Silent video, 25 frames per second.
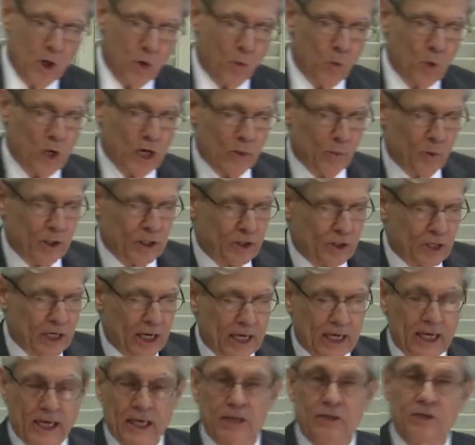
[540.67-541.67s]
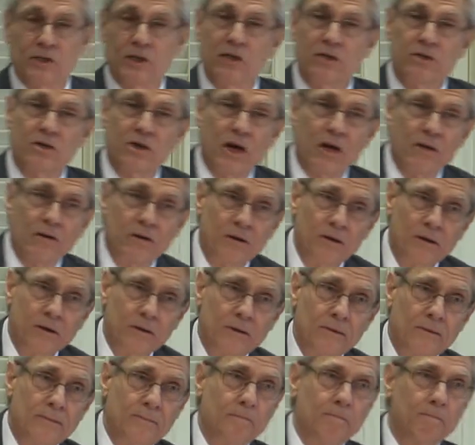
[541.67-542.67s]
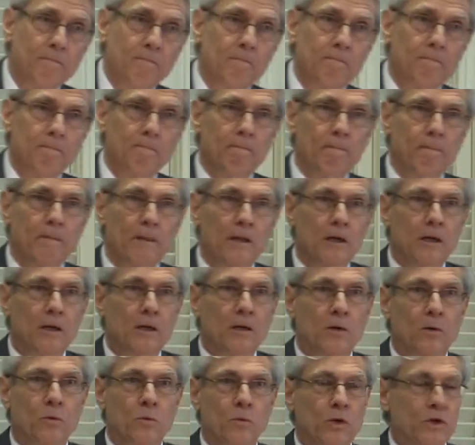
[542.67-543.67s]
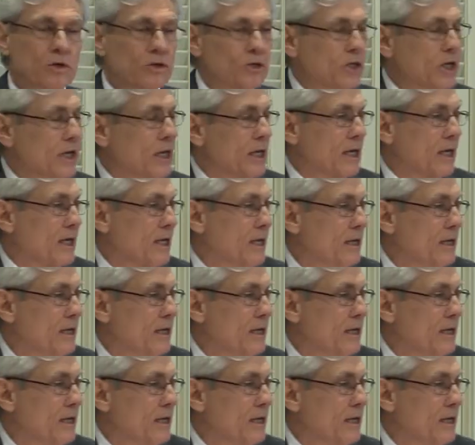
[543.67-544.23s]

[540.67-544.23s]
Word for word: When we sin against each other, we're sinning